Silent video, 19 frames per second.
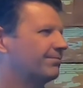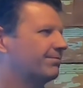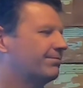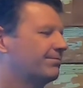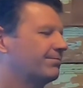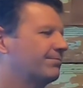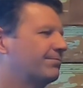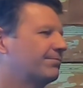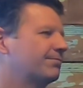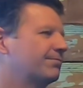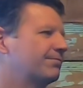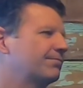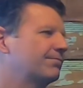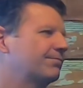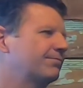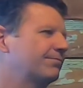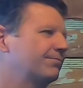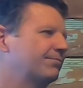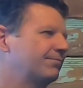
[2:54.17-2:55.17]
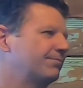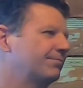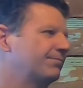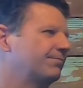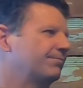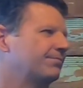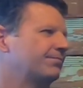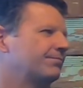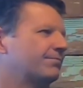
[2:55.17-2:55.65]

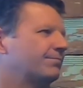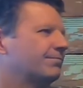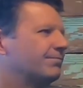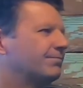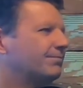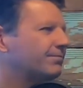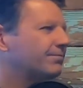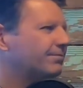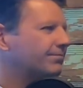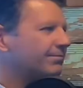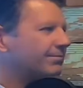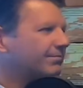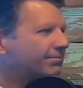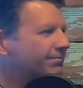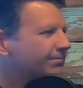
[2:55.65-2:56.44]
The person shown says nothing.